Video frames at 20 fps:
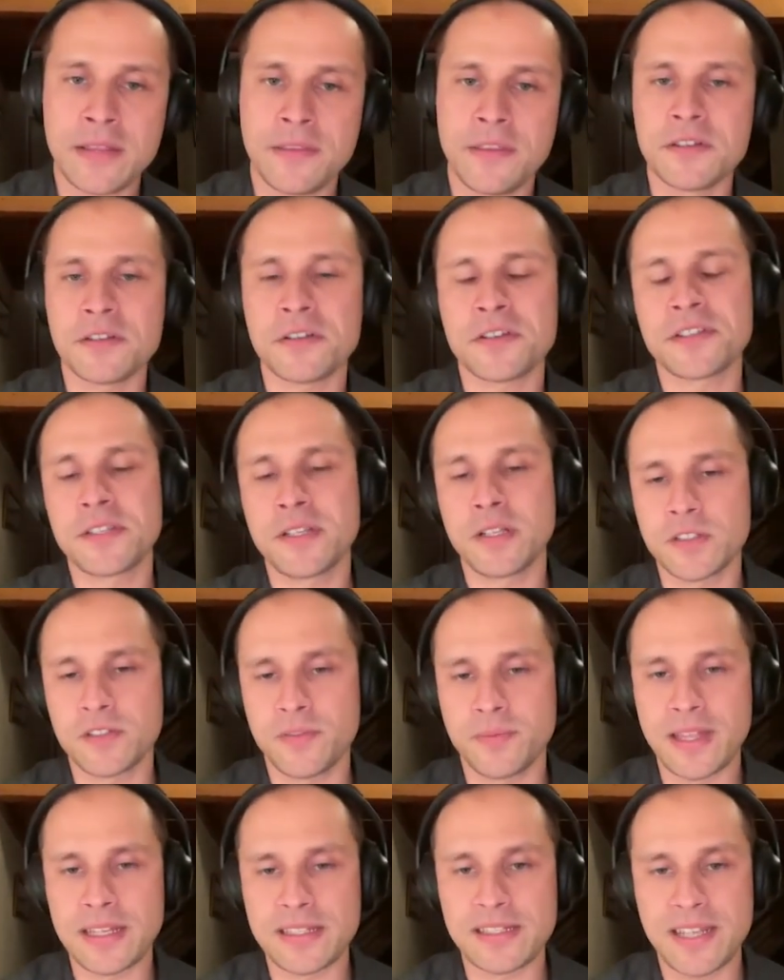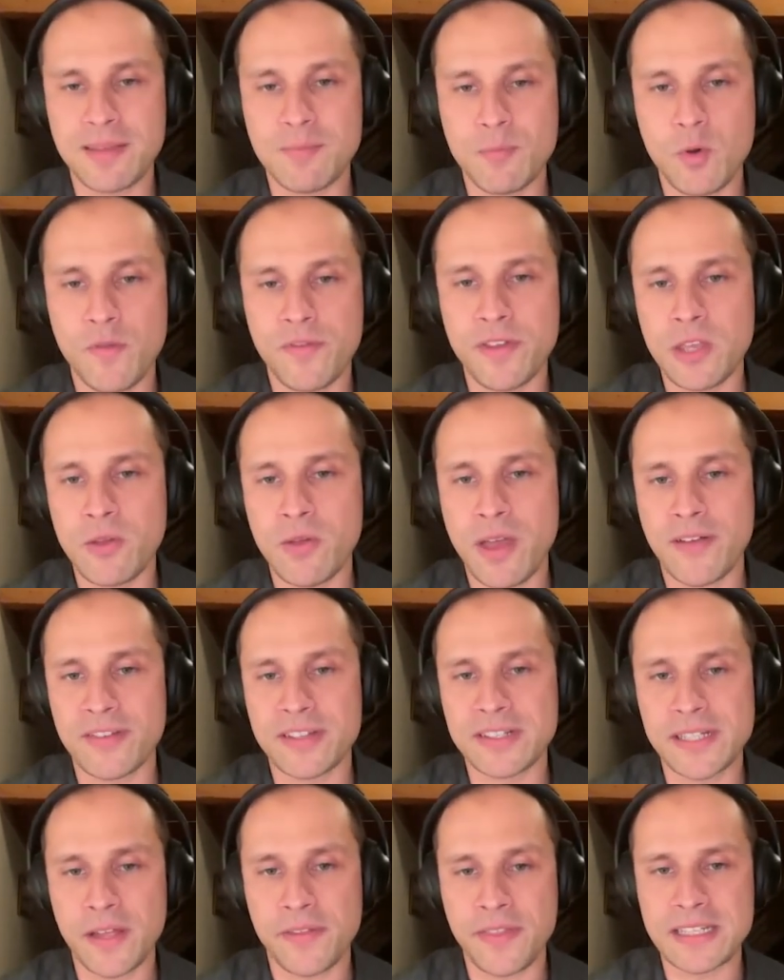These are stills from that same movie. You have
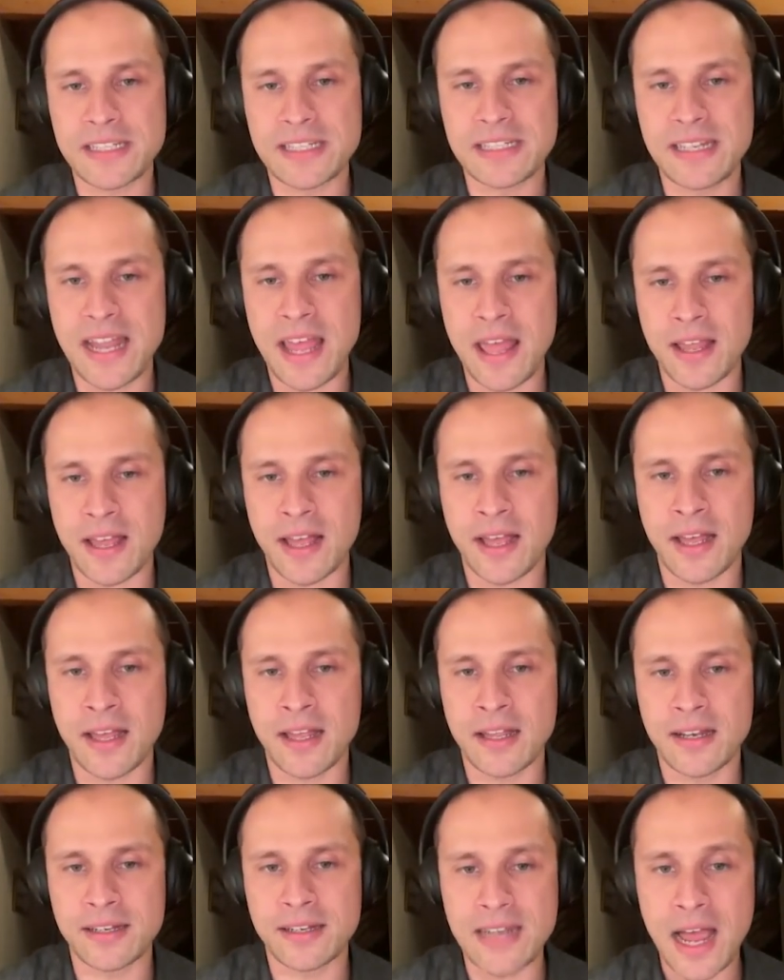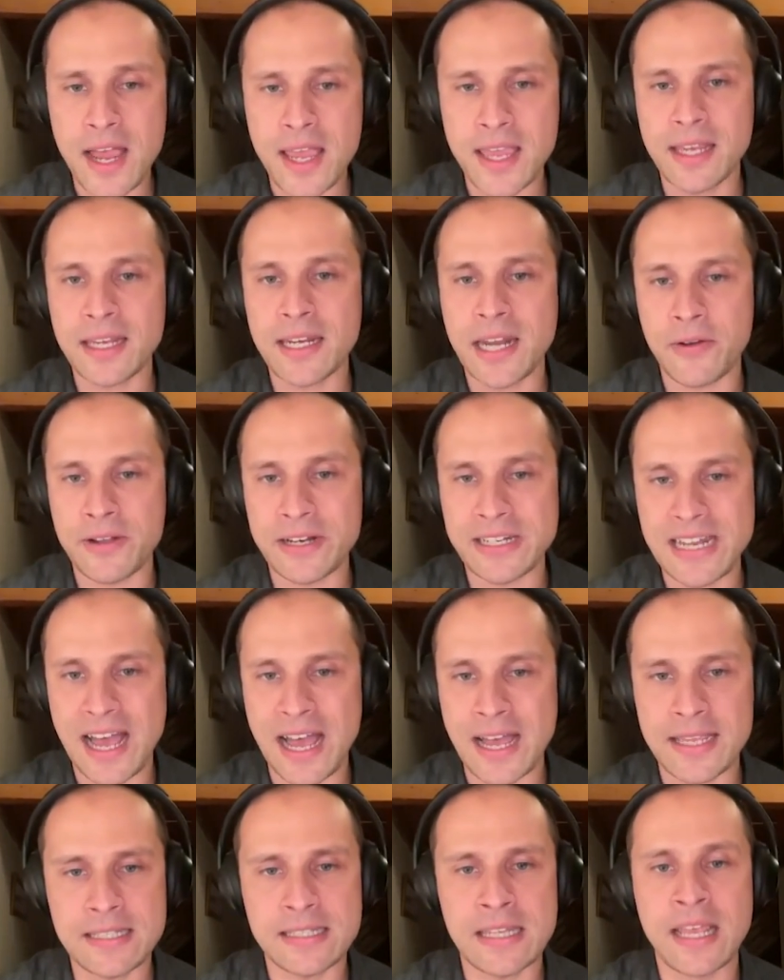a cell that's dying. Now it
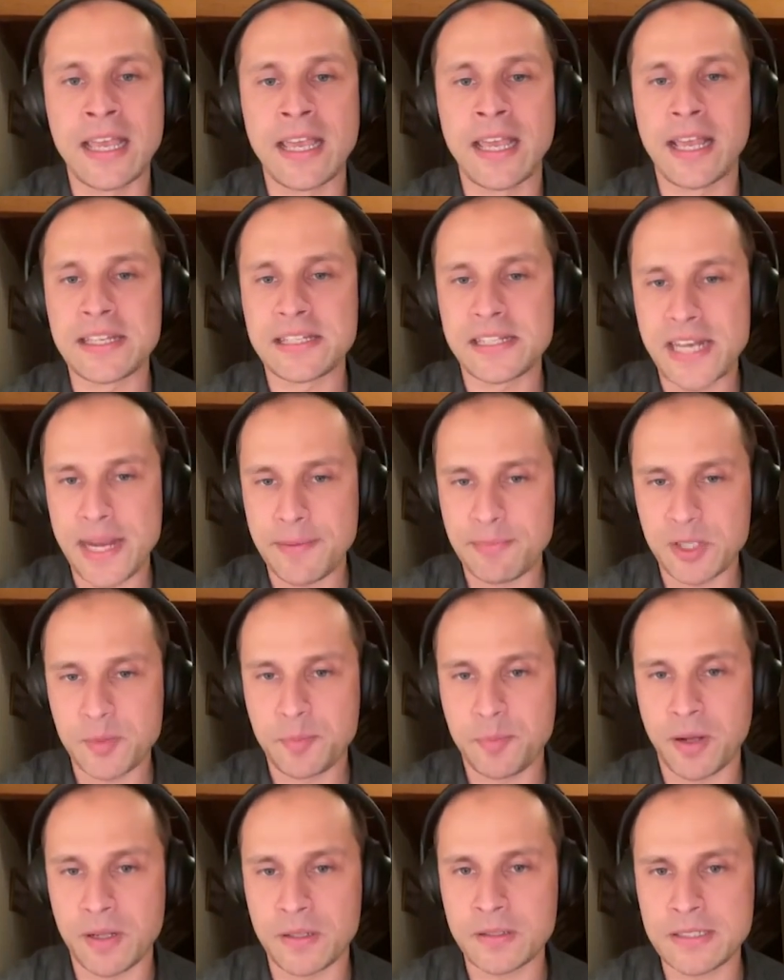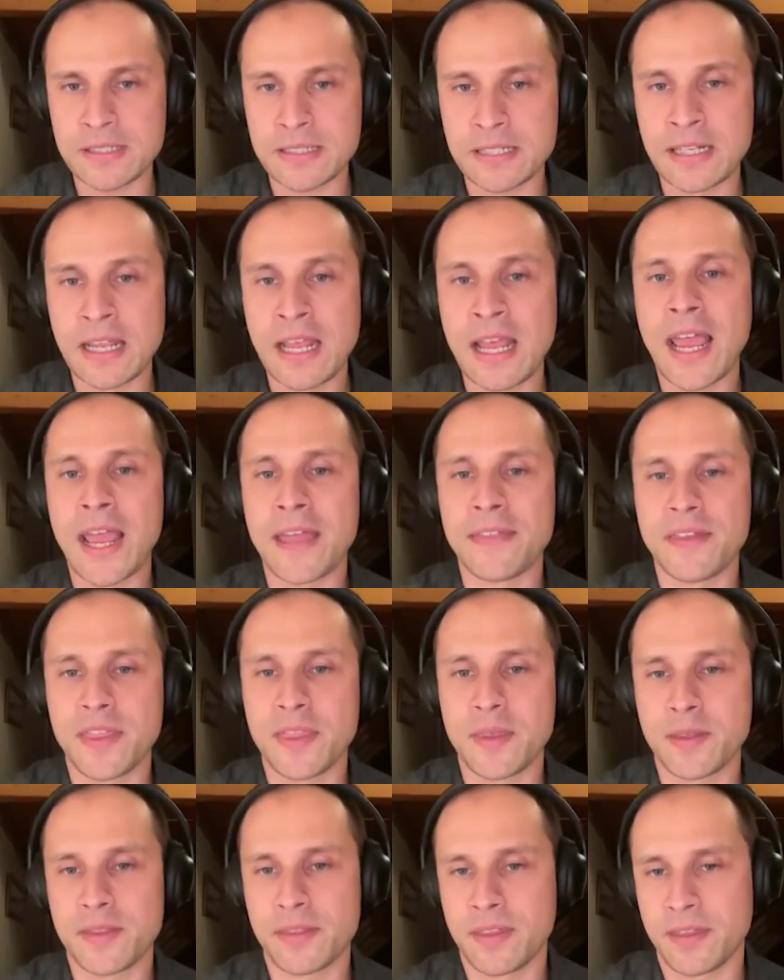dies, its neighbor pulse, and then
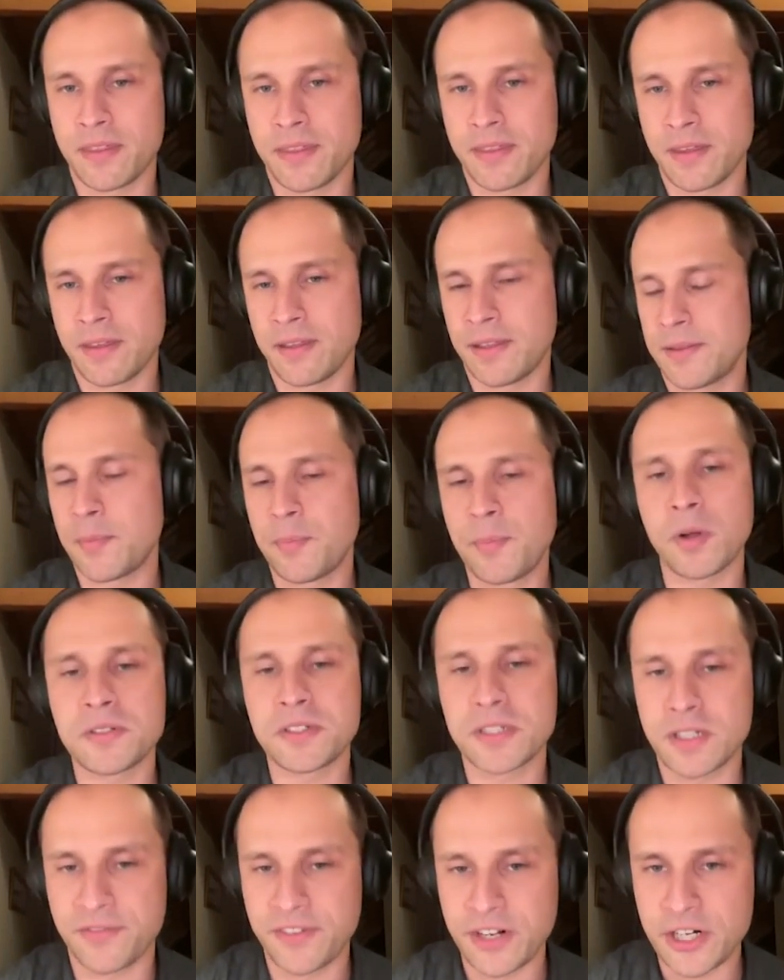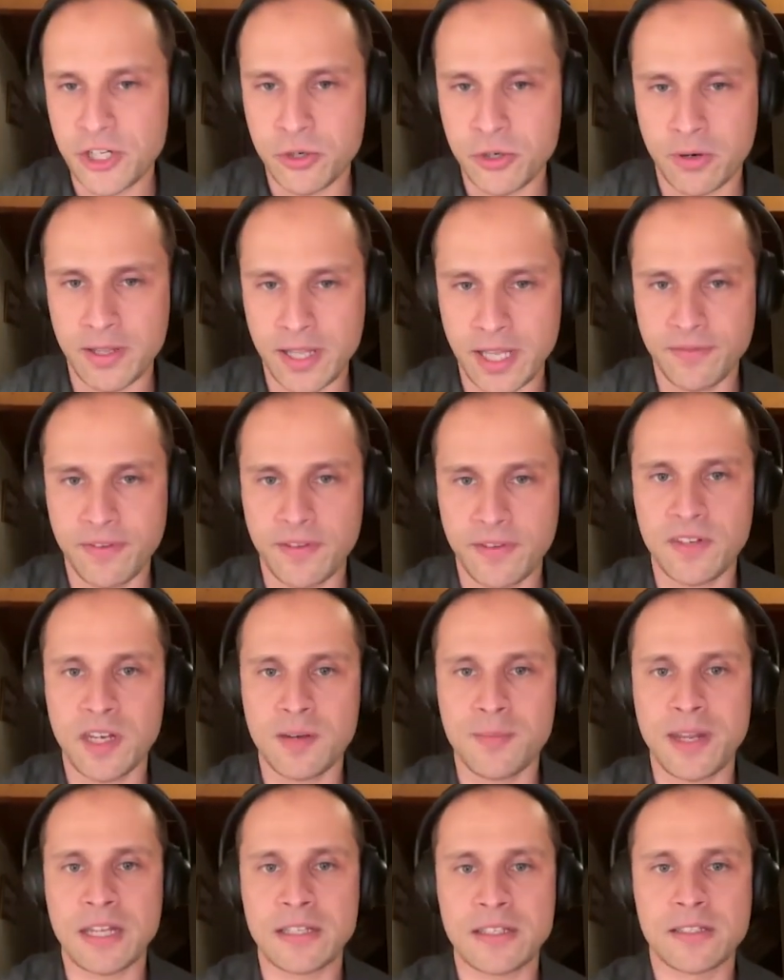the pulses are very short, like
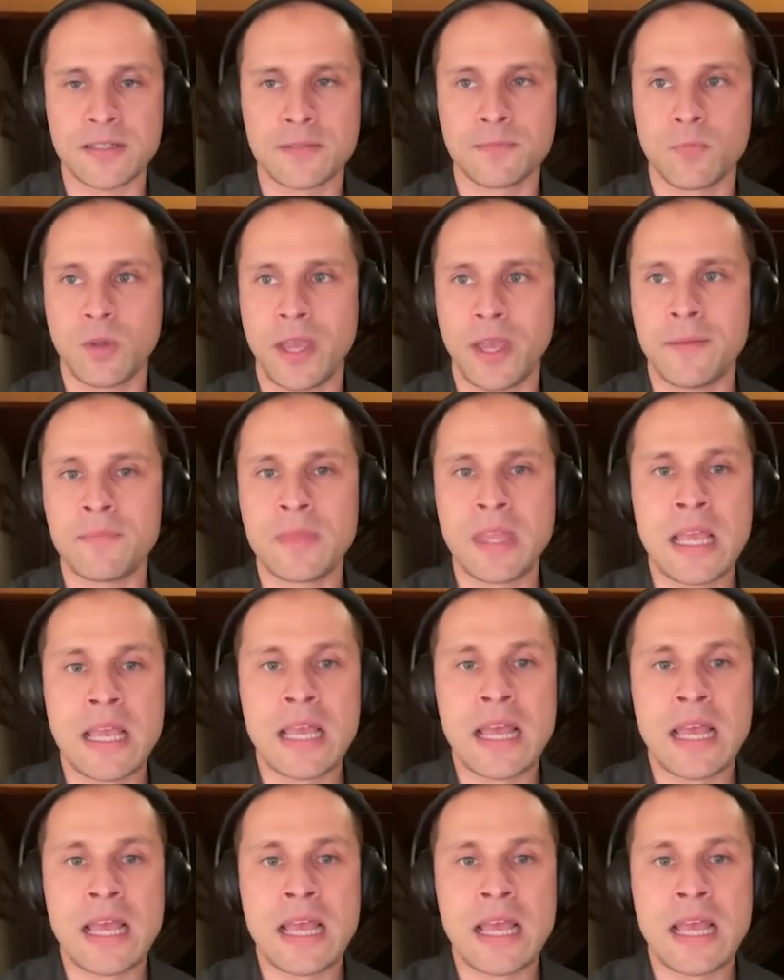15 minutes. Okay.